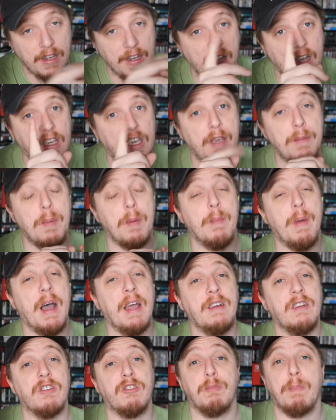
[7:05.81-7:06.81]
Now, keep in
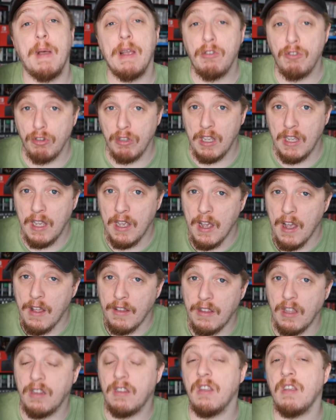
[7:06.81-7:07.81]
mind, especially,
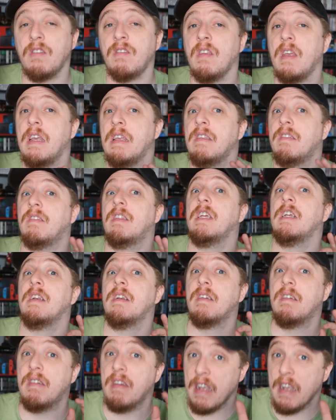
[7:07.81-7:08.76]
that this is the